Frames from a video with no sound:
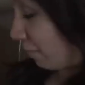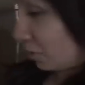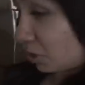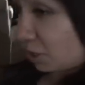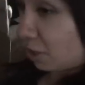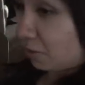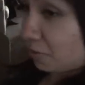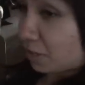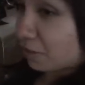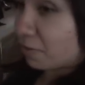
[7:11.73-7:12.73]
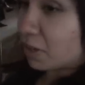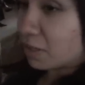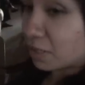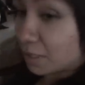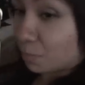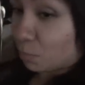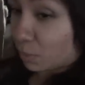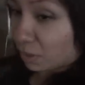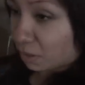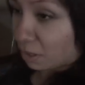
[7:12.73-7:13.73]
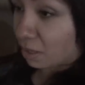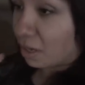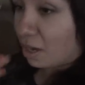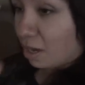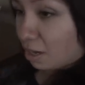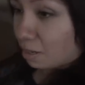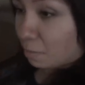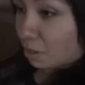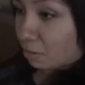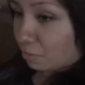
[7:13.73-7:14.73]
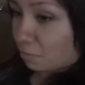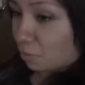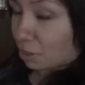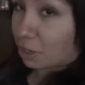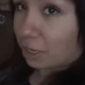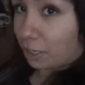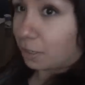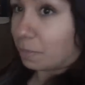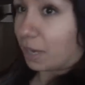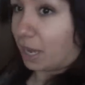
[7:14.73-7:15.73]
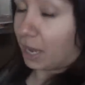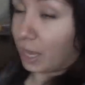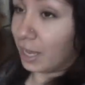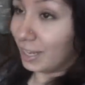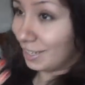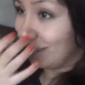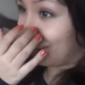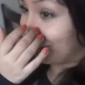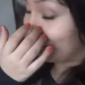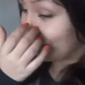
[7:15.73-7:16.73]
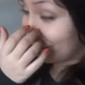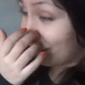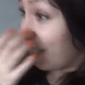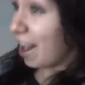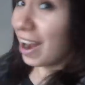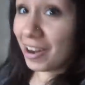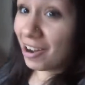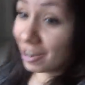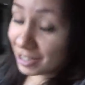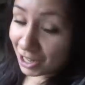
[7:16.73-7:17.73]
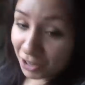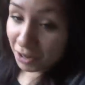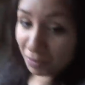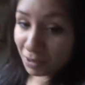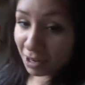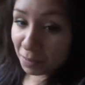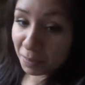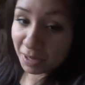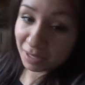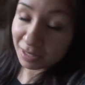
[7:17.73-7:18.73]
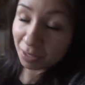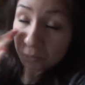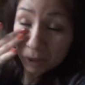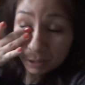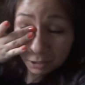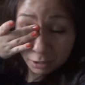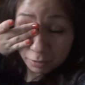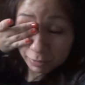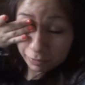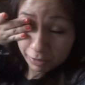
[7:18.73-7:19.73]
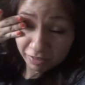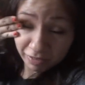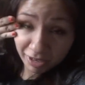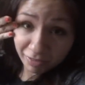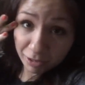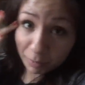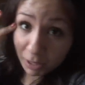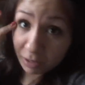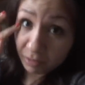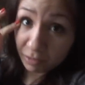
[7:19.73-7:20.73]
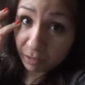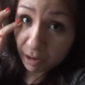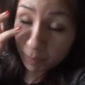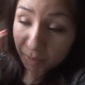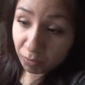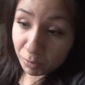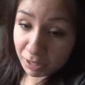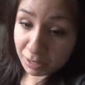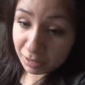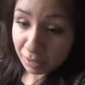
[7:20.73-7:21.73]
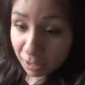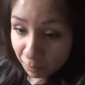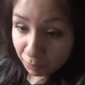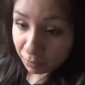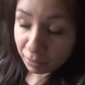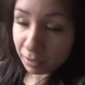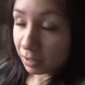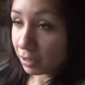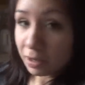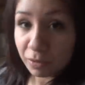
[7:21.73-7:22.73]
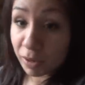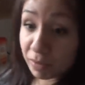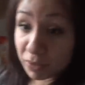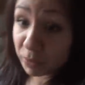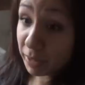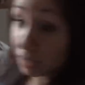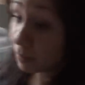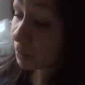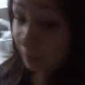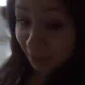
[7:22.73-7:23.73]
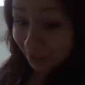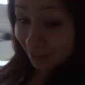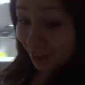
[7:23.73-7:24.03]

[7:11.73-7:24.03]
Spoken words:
after dinner. In fact, I fell asleep with like a bottle of water in my hand. I knocked out. I woke up and it's like 1:30, 1:45, and I'm like, oh crap, everybody's asleep. Whatever. So we ended up spending the